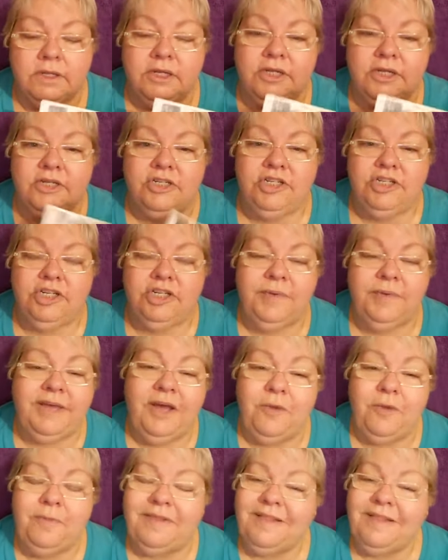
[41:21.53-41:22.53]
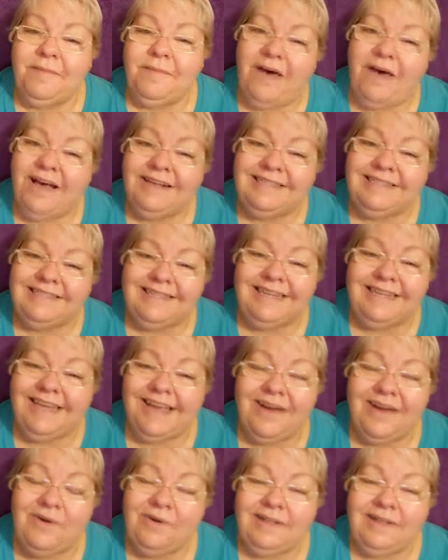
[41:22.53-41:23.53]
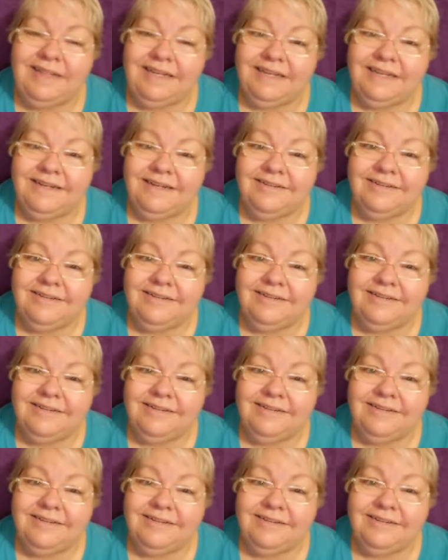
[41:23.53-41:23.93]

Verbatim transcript: Should we open the box anyhow and then